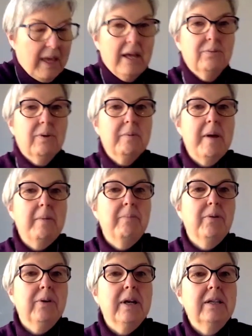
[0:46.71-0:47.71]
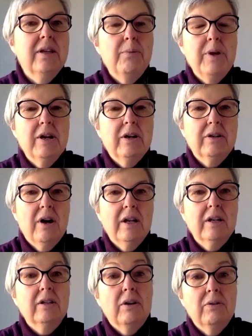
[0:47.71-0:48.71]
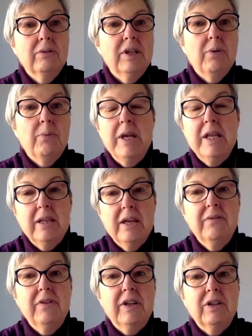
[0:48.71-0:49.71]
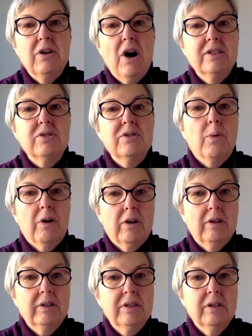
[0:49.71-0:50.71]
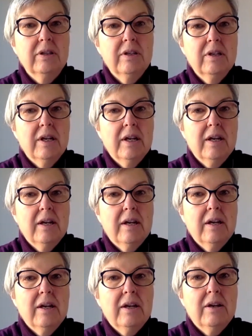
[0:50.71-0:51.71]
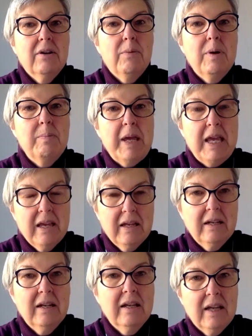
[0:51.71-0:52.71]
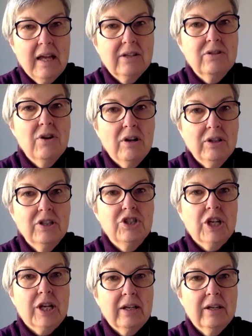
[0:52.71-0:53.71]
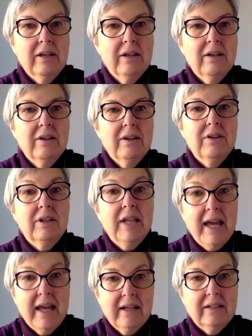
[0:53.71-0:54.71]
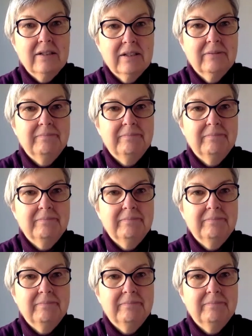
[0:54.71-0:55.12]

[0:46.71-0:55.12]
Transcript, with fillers: and remembering that we are not alone, that we live in God's world, we begin acknowledging the land.